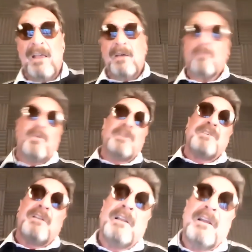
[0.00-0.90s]
Well,
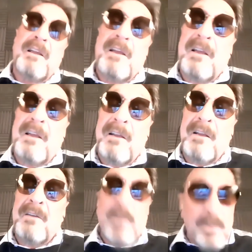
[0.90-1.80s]
listen,
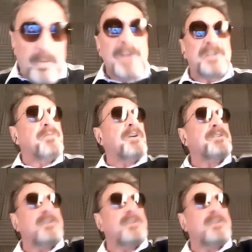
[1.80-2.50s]
for the rest of us,